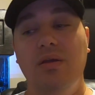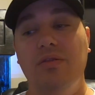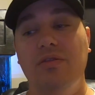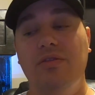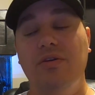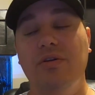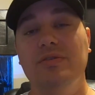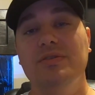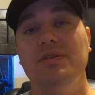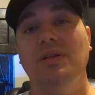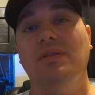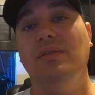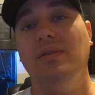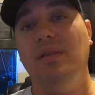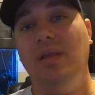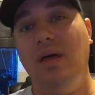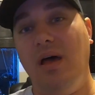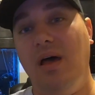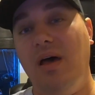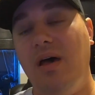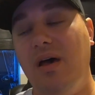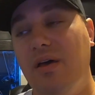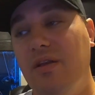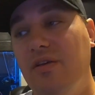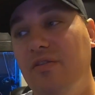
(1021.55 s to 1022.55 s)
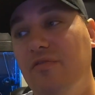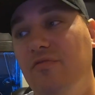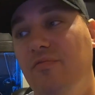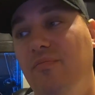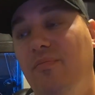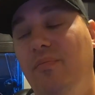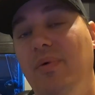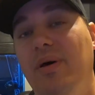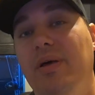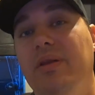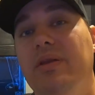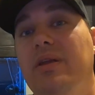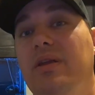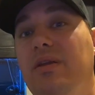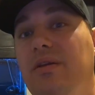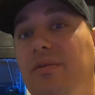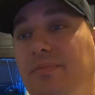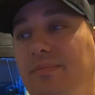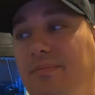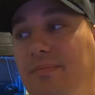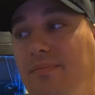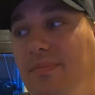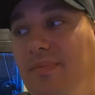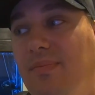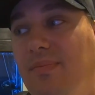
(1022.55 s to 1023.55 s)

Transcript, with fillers: There's a lot of money,